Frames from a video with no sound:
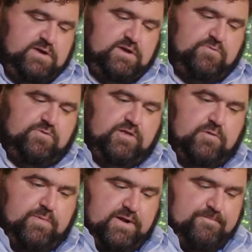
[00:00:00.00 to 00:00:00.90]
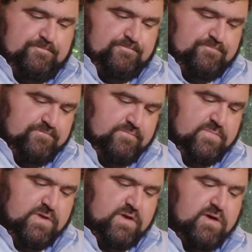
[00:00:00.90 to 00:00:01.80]
hit it with a little bit
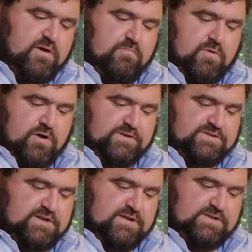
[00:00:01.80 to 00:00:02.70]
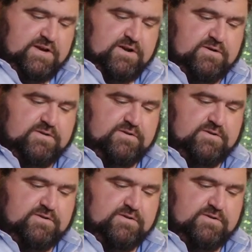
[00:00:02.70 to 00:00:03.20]
of Maldon salt here.